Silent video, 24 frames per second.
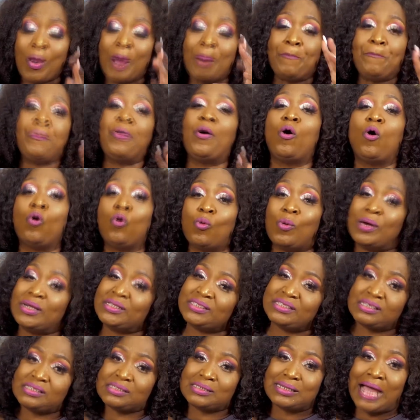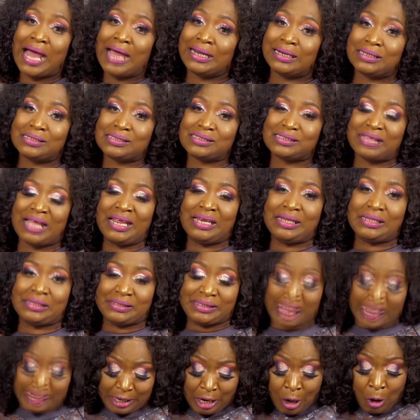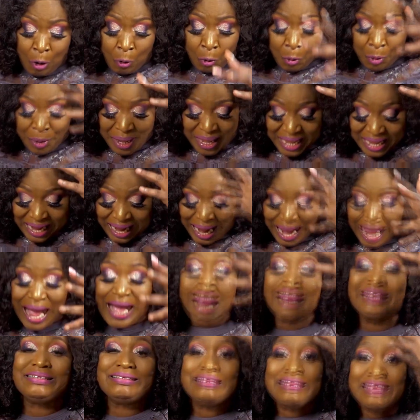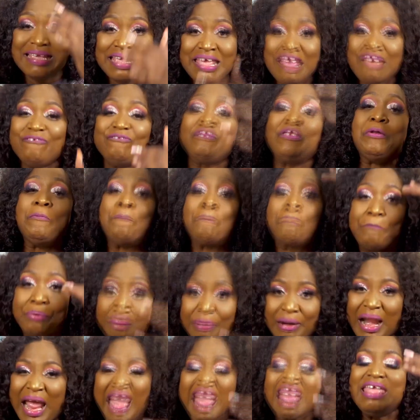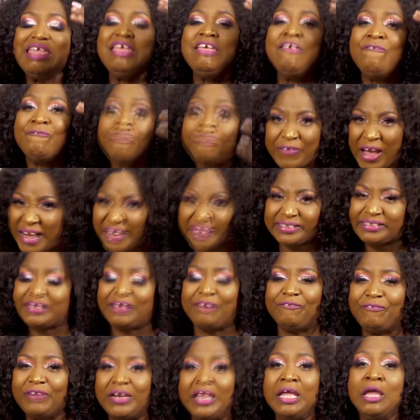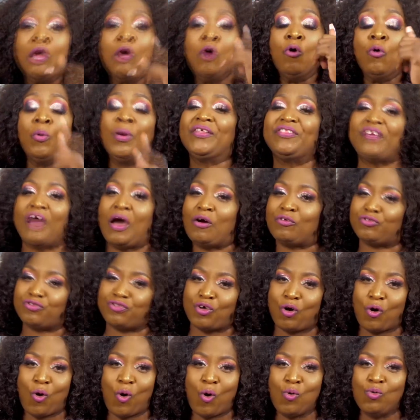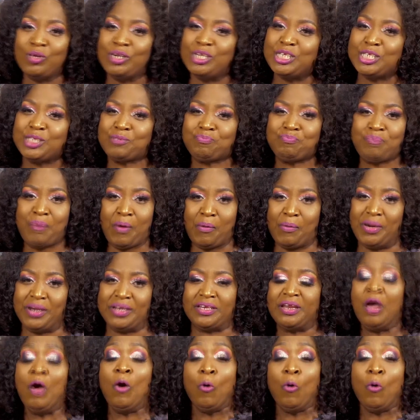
what Paul wants us to understand is that we can't even pray effectively effectively without the Holy Spirit.